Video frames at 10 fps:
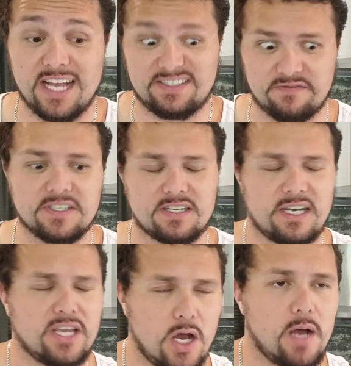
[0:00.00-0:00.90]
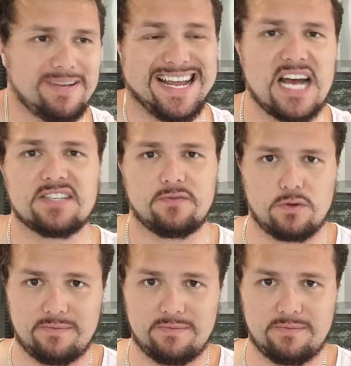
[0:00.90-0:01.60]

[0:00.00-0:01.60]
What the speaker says: I had to physically go up and ask for a